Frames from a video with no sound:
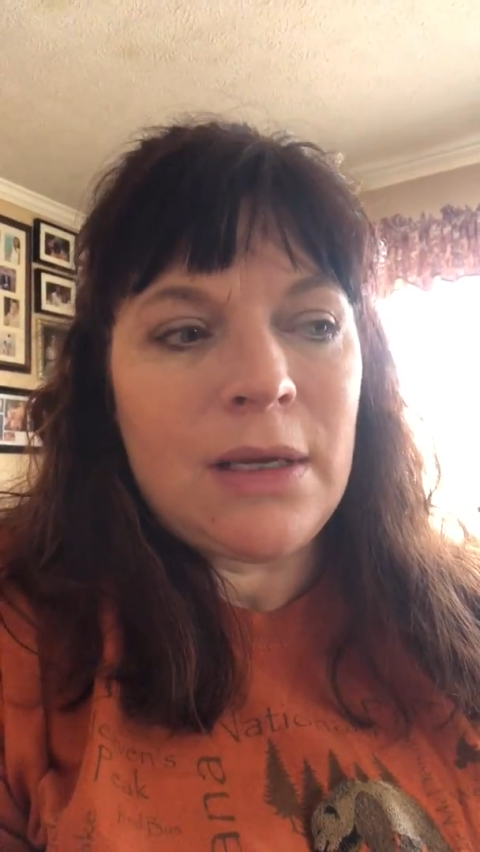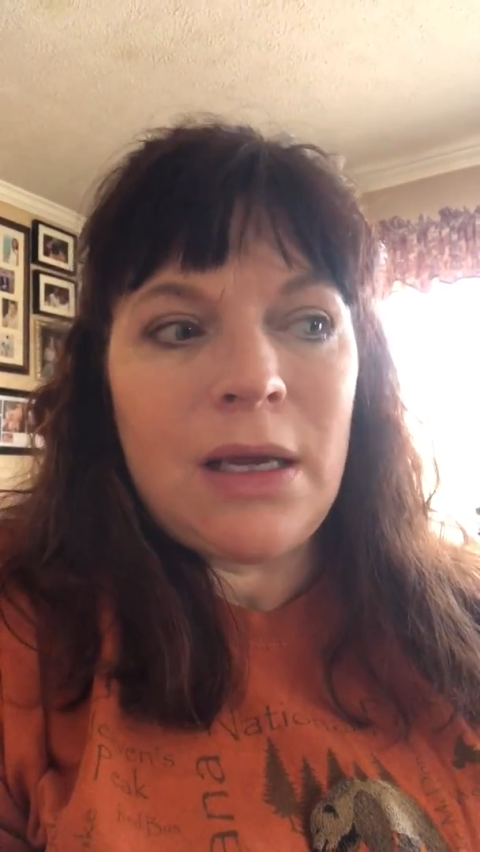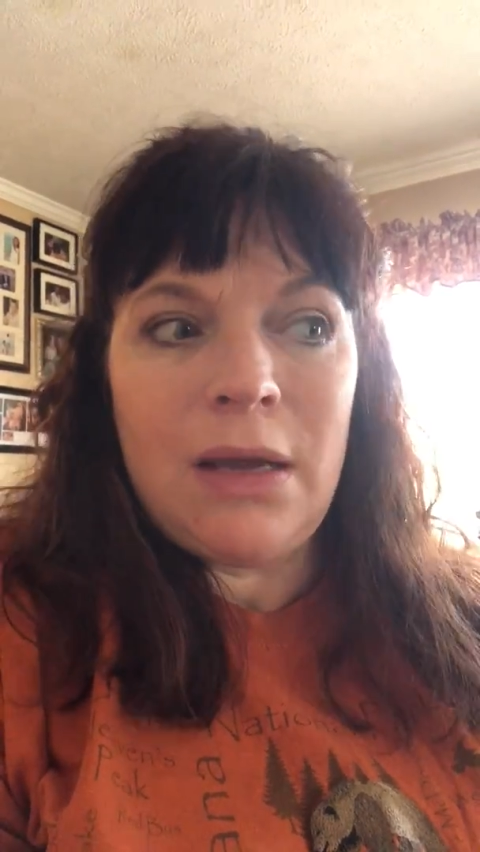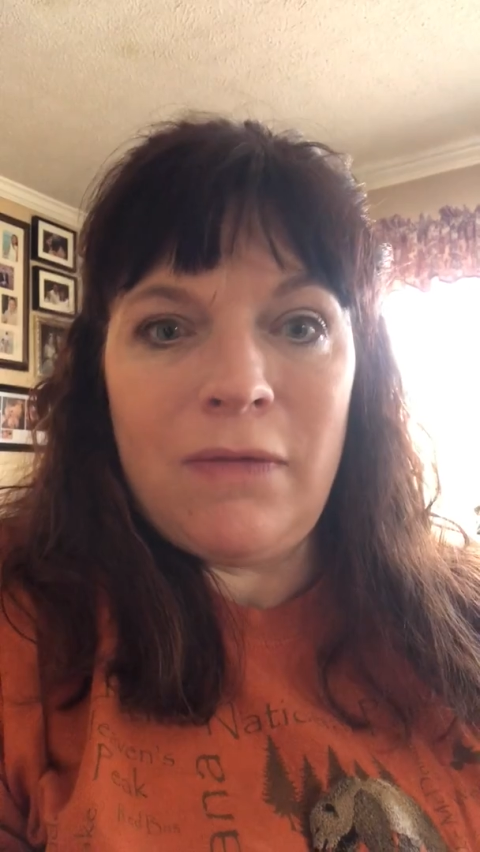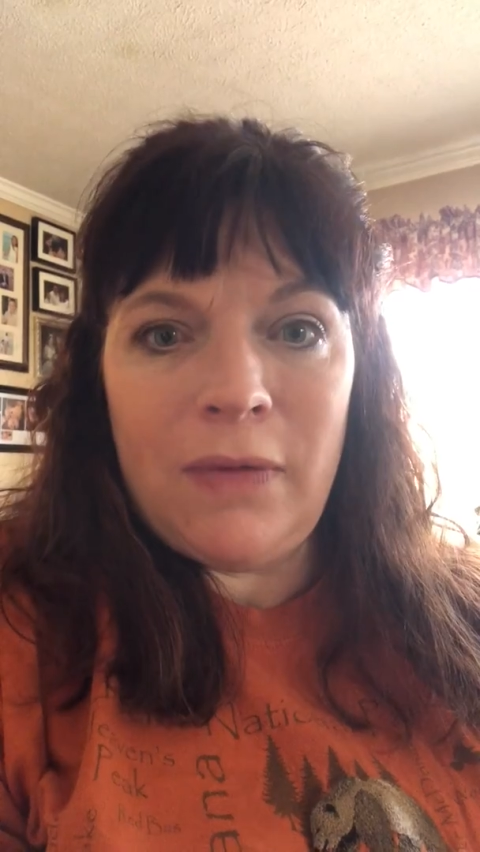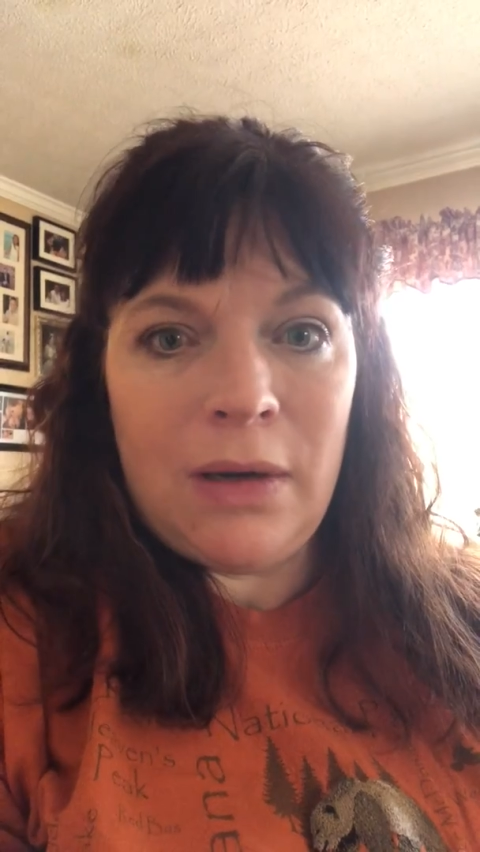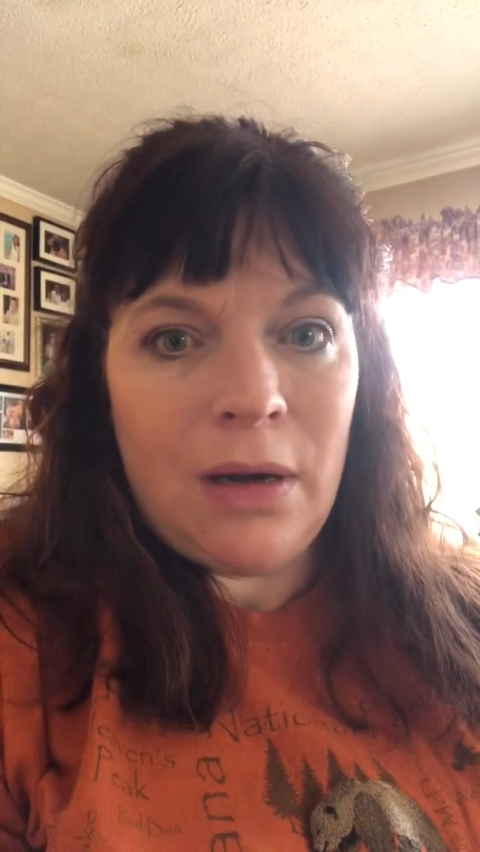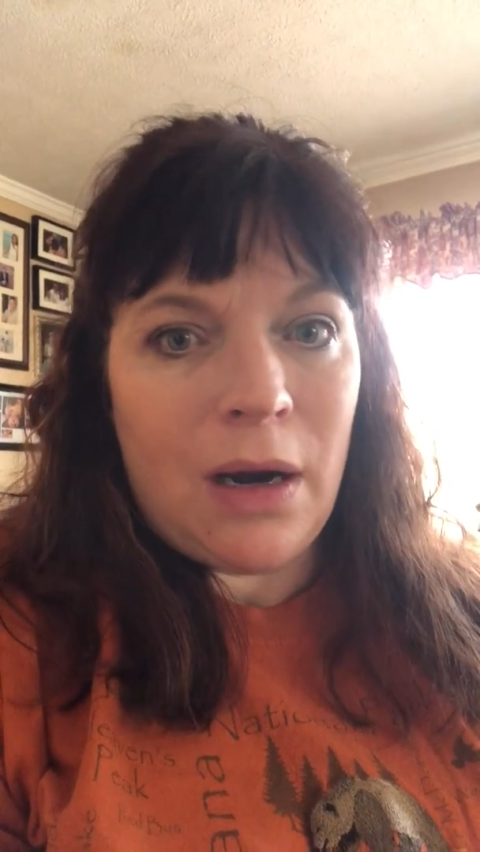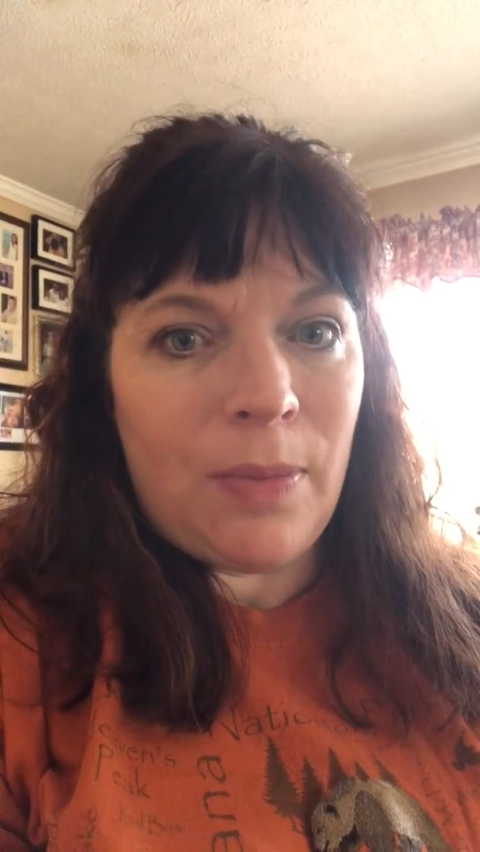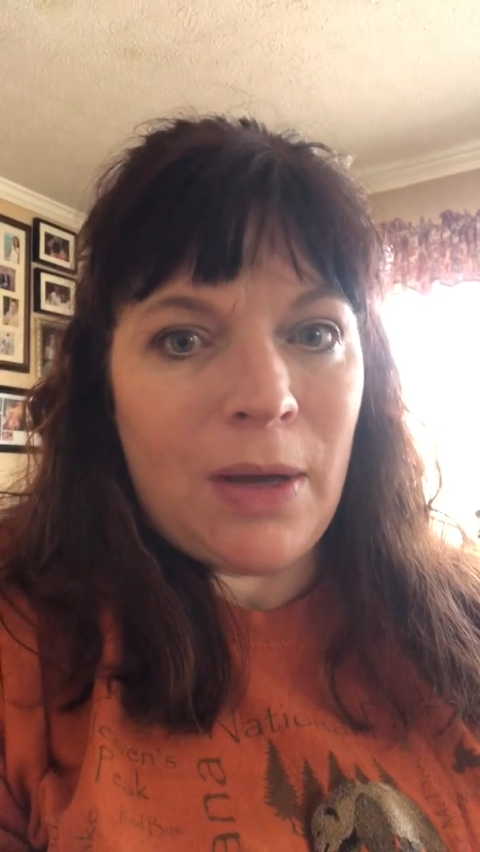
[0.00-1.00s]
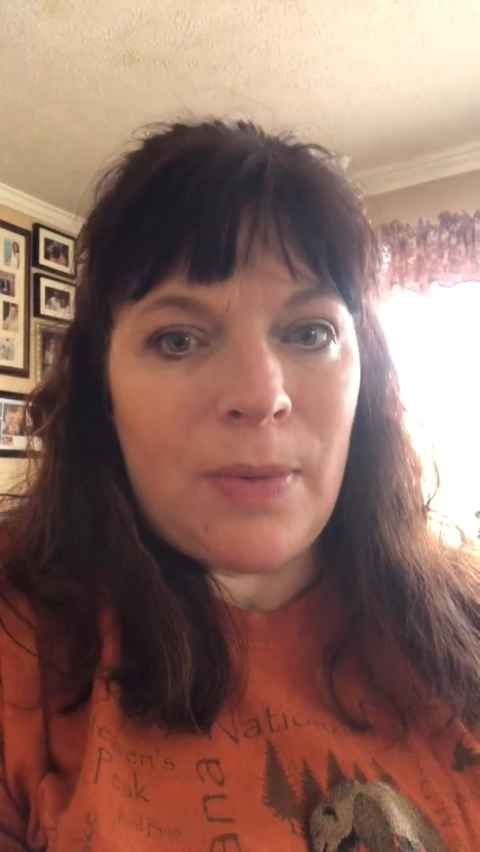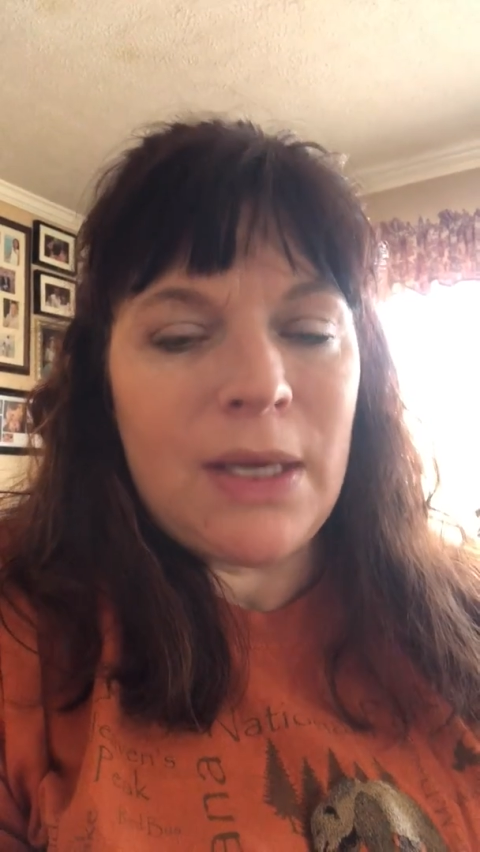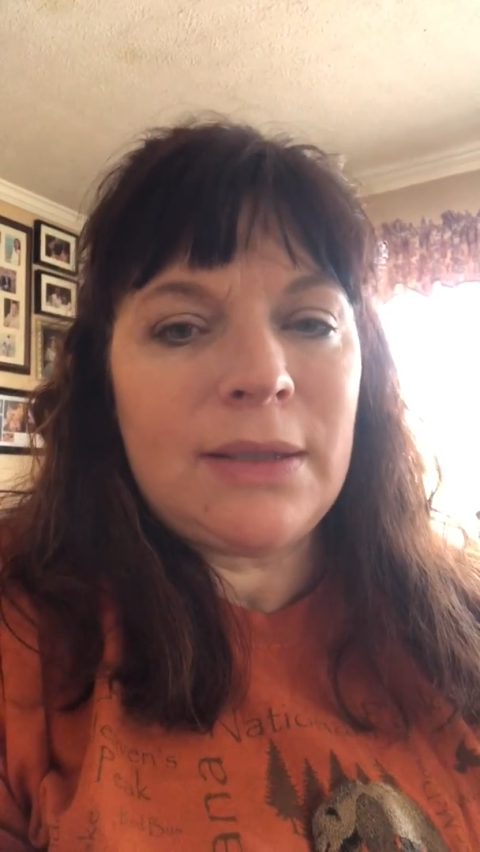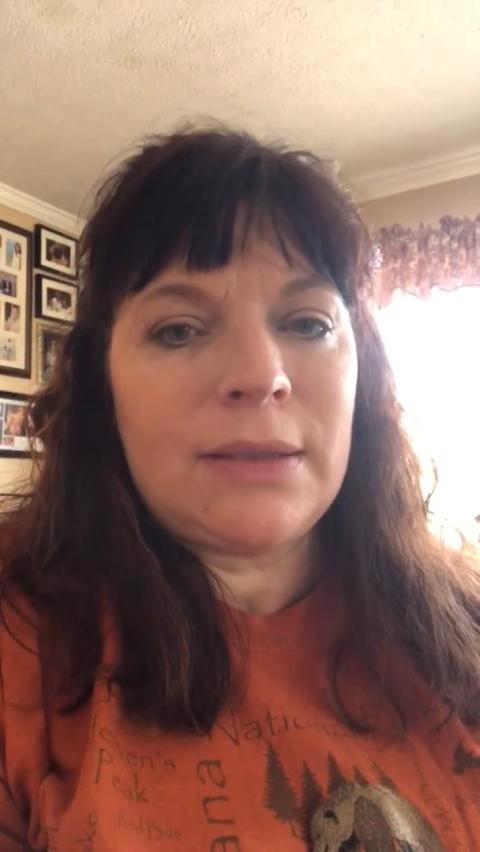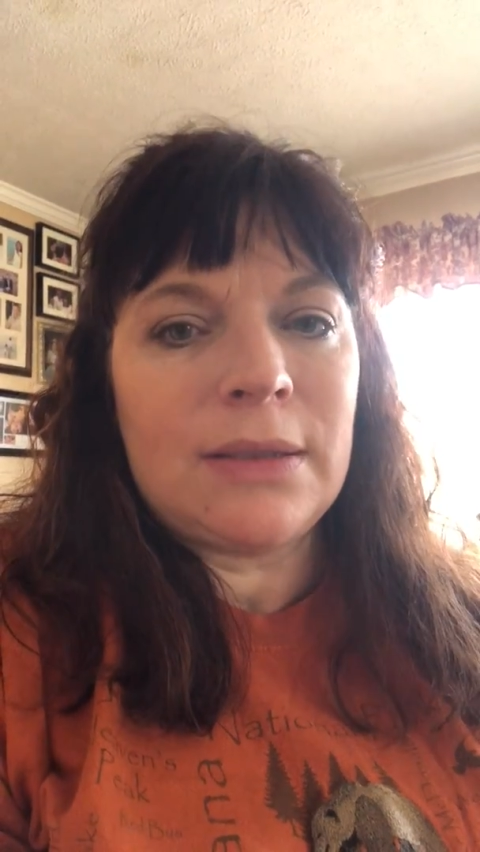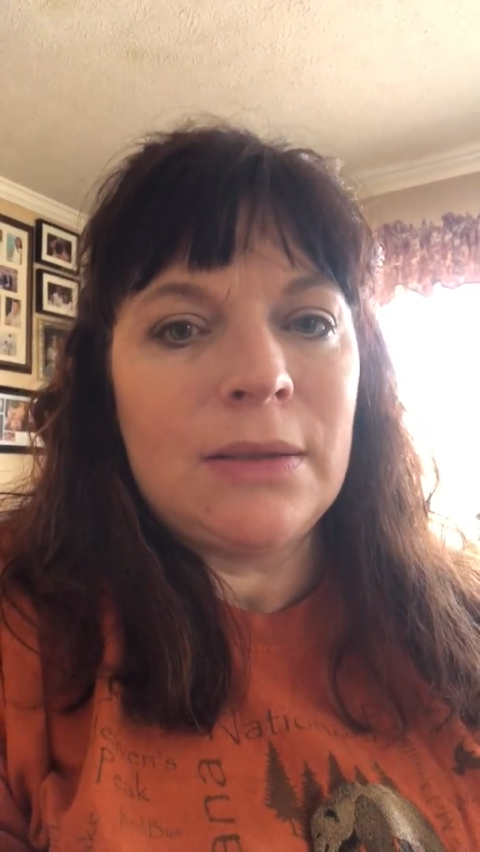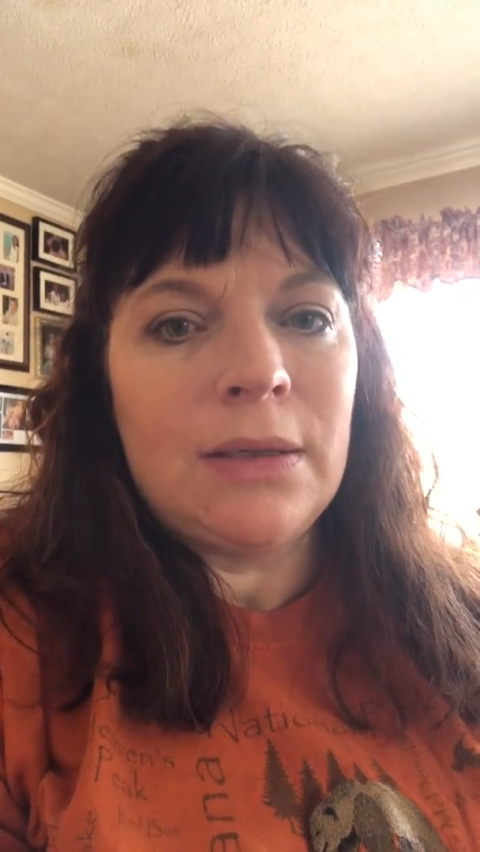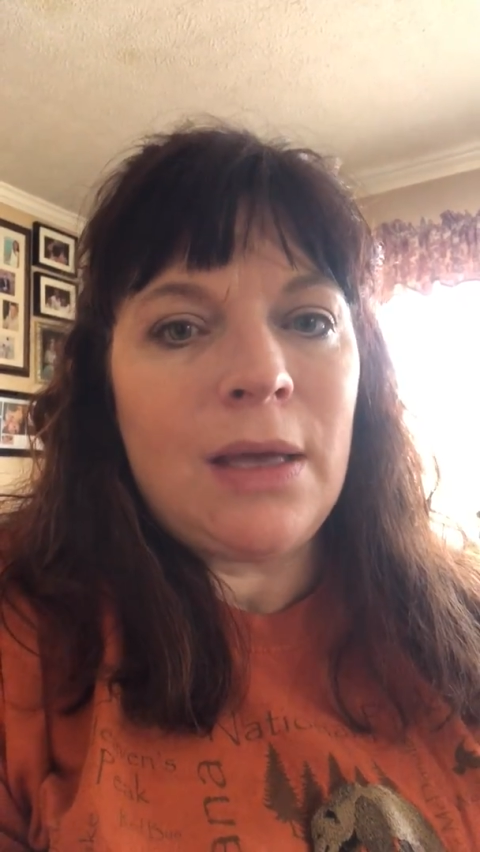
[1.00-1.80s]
Even our puppies